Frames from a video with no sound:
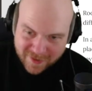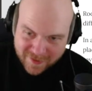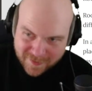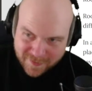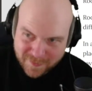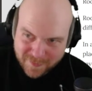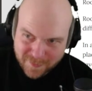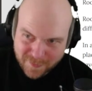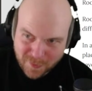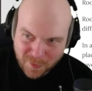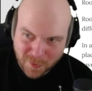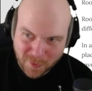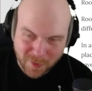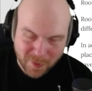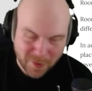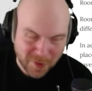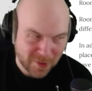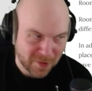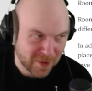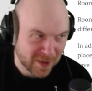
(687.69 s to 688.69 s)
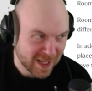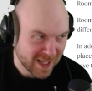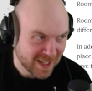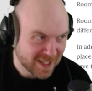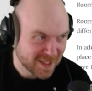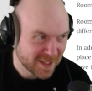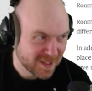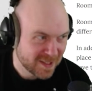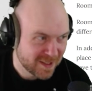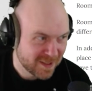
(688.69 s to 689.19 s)
for your
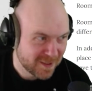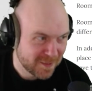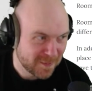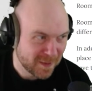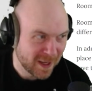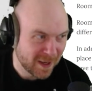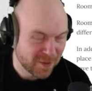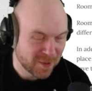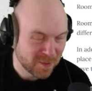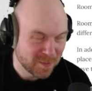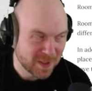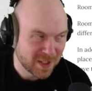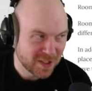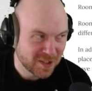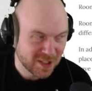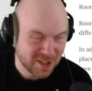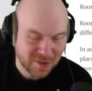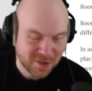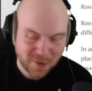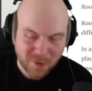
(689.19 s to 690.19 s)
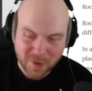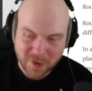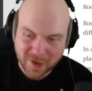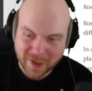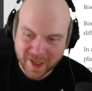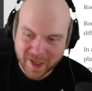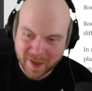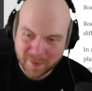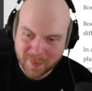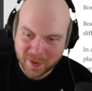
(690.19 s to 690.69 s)
next 5-room dungeon or your
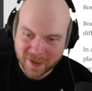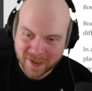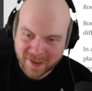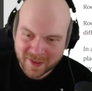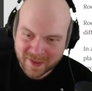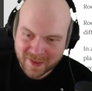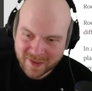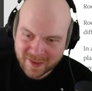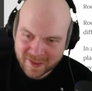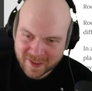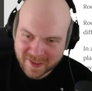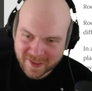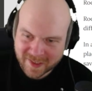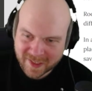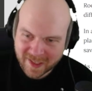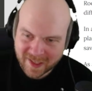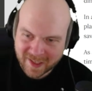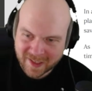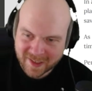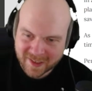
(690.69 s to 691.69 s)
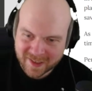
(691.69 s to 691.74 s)
campaign. Is that?